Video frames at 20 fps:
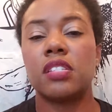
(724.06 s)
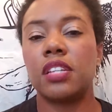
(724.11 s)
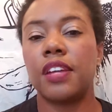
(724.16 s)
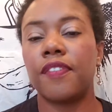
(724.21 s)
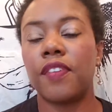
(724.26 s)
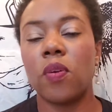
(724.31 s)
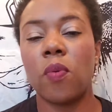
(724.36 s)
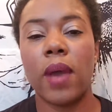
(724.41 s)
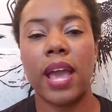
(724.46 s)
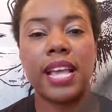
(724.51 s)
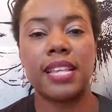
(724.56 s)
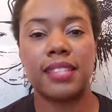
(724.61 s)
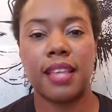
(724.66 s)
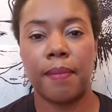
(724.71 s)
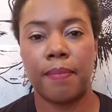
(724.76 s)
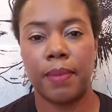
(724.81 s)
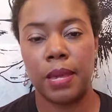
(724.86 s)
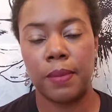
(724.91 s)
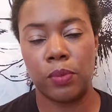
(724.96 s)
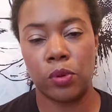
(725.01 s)
different ways
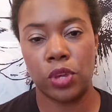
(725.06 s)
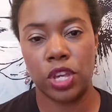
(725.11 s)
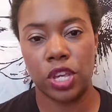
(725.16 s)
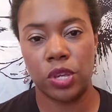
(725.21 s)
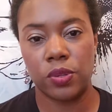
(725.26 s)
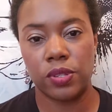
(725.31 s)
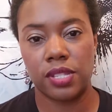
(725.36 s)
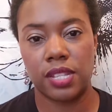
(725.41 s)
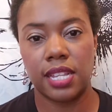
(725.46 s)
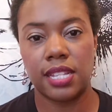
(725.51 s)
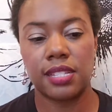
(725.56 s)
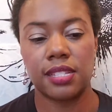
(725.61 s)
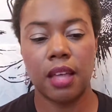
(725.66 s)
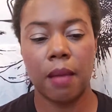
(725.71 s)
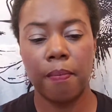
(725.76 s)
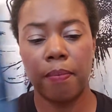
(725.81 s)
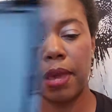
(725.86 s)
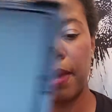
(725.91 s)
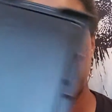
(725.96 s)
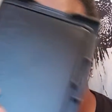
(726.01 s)
that people use this.
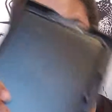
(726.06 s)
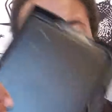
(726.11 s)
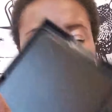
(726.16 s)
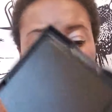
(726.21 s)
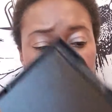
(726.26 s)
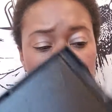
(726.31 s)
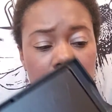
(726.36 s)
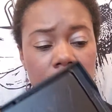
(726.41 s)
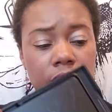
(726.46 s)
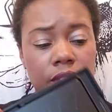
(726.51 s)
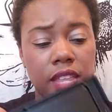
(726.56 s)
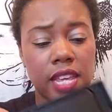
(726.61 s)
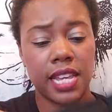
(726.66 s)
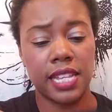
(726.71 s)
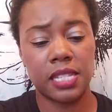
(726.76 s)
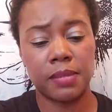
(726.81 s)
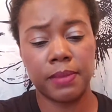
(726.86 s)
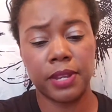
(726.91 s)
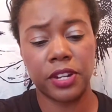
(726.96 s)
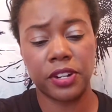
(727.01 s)
Some people leave
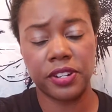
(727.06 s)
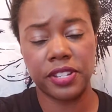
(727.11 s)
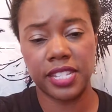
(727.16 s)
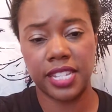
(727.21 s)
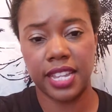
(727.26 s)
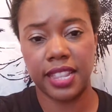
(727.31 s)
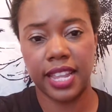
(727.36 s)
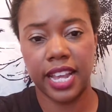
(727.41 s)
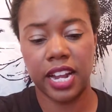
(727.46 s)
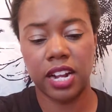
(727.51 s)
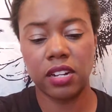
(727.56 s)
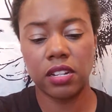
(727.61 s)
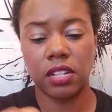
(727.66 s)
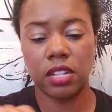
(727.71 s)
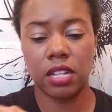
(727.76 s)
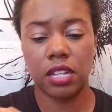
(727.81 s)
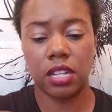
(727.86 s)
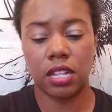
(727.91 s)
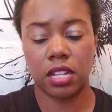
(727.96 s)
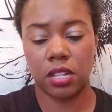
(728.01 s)
these mirrors in there,
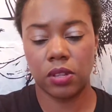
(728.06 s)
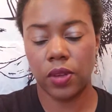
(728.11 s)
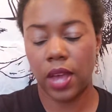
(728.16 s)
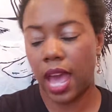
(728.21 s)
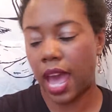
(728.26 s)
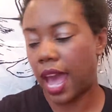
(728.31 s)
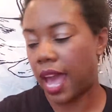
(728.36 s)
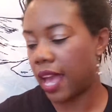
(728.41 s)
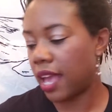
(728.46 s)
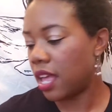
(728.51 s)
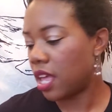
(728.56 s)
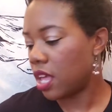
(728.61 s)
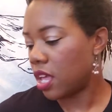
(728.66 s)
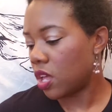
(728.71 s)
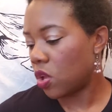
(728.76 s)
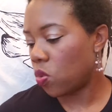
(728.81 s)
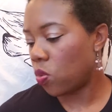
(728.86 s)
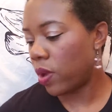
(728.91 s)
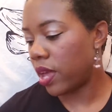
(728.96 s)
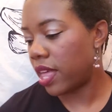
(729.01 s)
okay,
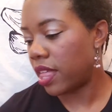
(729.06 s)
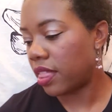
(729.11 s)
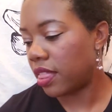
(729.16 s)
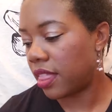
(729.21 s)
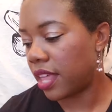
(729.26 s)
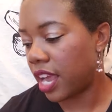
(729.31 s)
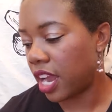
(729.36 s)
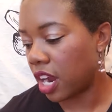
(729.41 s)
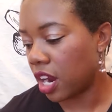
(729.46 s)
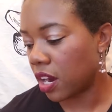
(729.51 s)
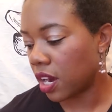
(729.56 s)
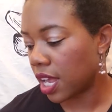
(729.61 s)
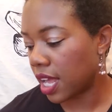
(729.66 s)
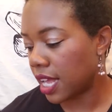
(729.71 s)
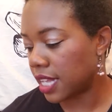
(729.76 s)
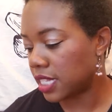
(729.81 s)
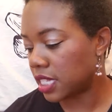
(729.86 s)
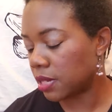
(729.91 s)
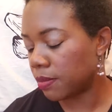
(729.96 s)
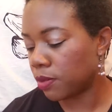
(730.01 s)
with their
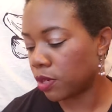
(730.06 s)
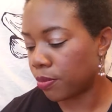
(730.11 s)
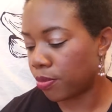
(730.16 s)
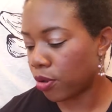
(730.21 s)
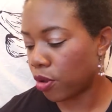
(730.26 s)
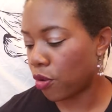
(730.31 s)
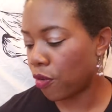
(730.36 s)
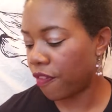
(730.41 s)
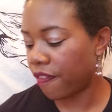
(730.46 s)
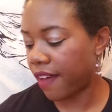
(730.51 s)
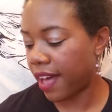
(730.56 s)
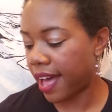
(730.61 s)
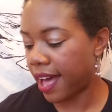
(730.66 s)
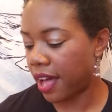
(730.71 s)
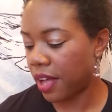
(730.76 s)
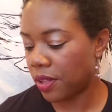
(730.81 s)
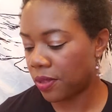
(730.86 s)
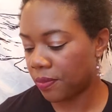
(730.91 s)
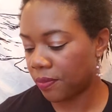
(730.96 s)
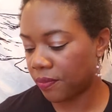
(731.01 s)
customer
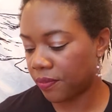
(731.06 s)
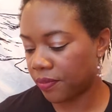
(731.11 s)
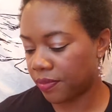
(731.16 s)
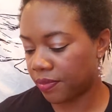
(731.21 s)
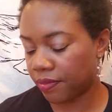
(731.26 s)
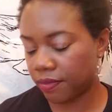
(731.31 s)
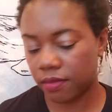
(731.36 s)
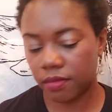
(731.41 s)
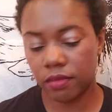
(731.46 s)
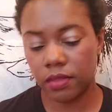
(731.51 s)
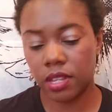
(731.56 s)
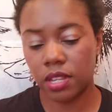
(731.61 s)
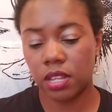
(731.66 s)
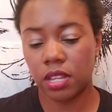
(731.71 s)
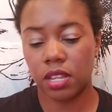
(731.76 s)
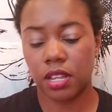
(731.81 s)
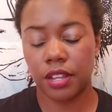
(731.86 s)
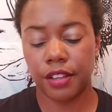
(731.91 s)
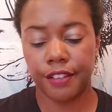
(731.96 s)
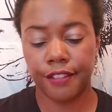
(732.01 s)
profile
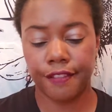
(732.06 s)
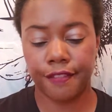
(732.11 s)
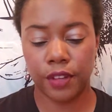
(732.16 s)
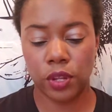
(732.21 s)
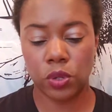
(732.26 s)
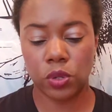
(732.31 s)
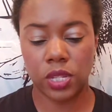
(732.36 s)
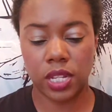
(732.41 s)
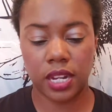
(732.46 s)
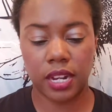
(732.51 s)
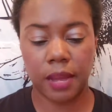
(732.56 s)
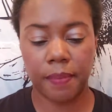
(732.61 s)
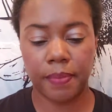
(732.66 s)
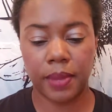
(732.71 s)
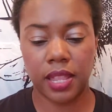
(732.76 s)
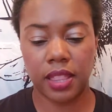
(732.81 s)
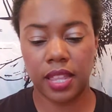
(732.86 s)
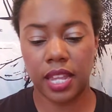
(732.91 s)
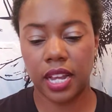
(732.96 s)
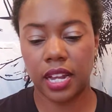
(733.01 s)
folded up
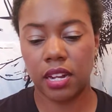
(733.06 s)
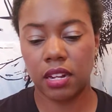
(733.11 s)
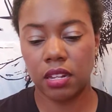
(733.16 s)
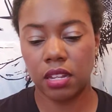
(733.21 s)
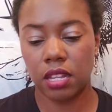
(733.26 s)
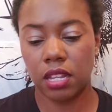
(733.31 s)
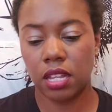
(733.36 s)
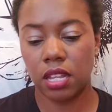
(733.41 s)
in there